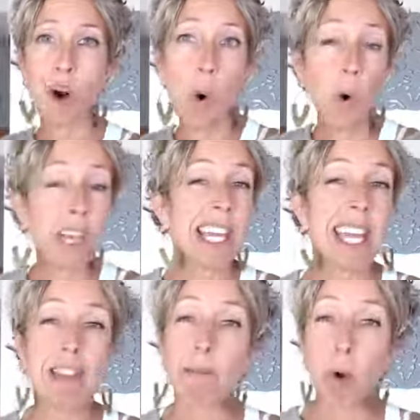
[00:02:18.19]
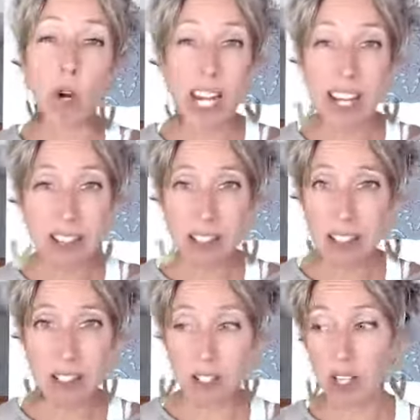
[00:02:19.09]
only in the mornings
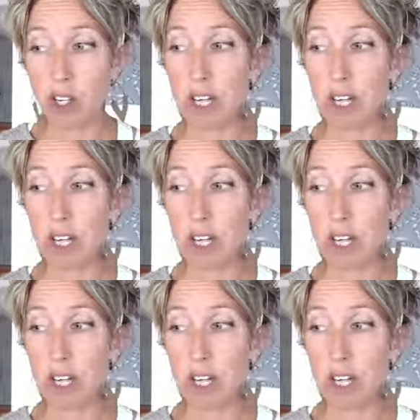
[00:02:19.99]
so that you